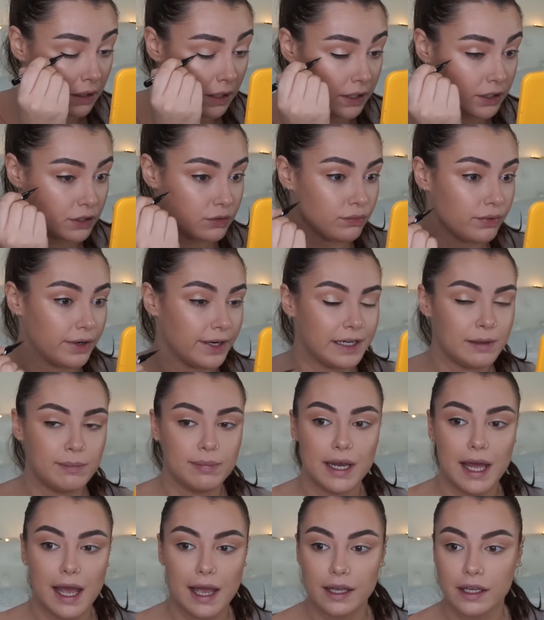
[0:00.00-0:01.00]
It's really
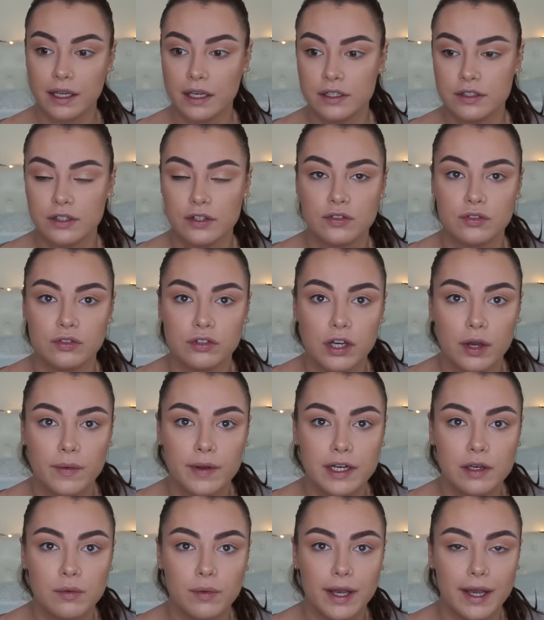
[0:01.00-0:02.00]
black, it doesn't go
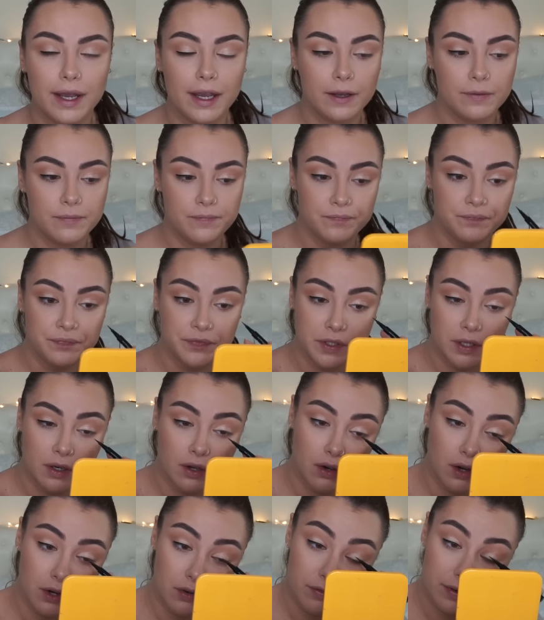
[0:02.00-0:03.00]
anywhere.
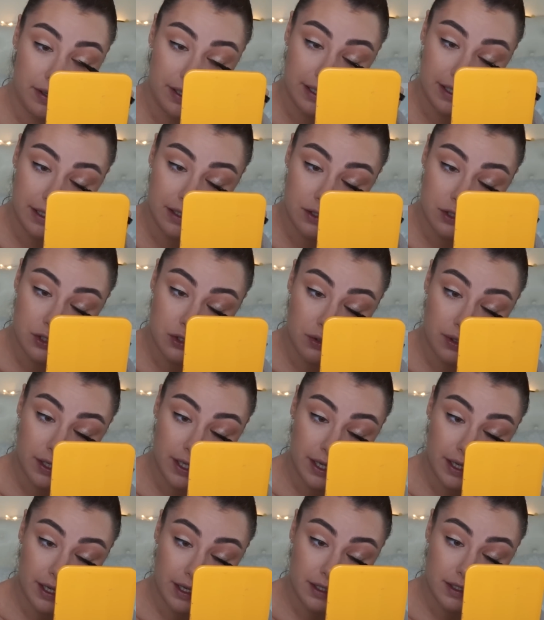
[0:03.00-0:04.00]
I really enjoy
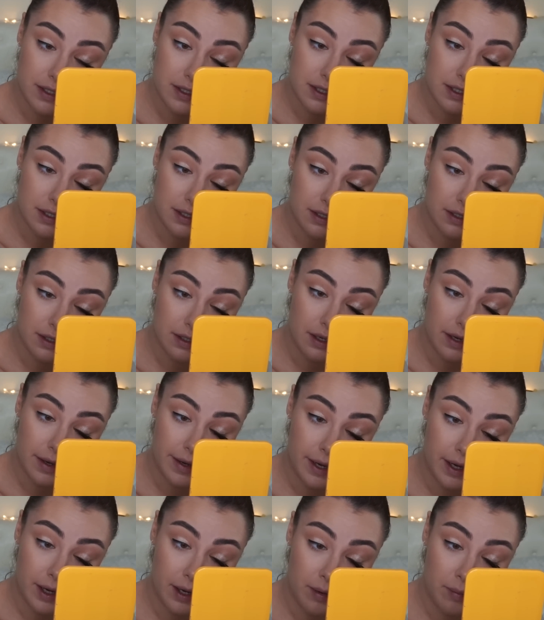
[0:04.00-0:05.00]
it.
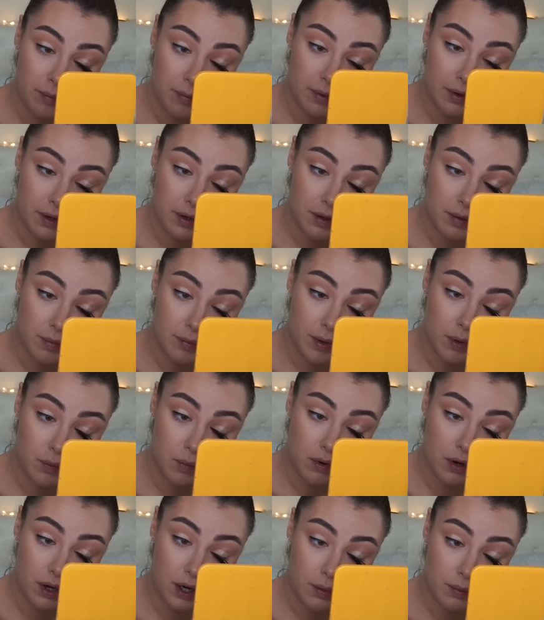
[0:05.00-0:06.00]
But
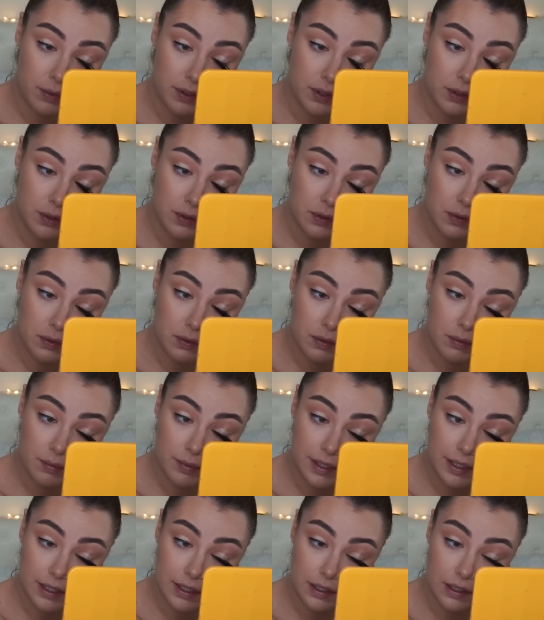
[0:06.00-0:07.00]
what I would
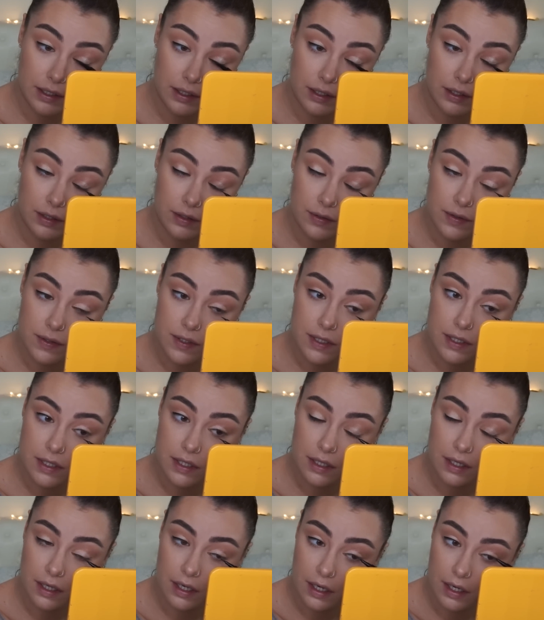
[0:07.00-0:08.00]
normally
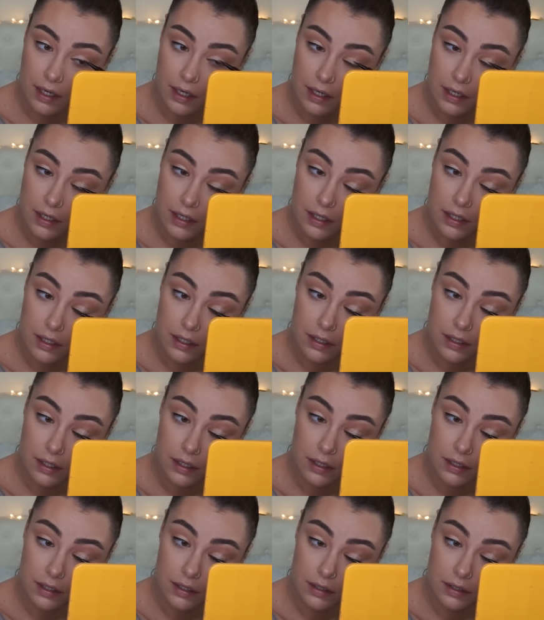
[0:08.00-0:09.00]
use,
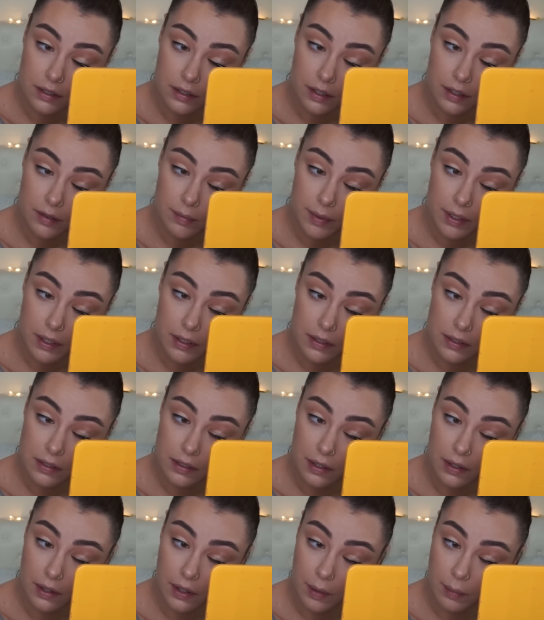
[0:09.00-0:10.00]
just
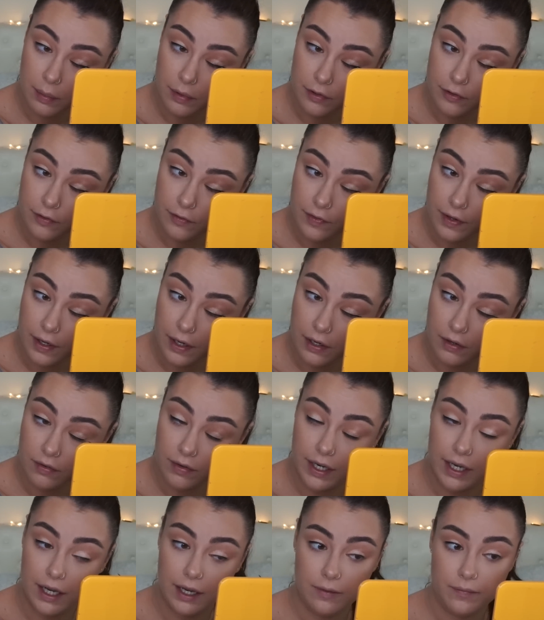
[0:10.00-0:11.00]
because I
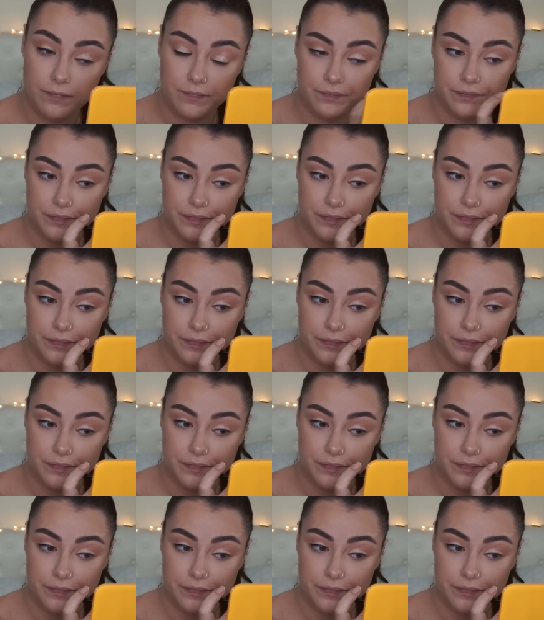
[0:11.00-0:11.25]
prefer it,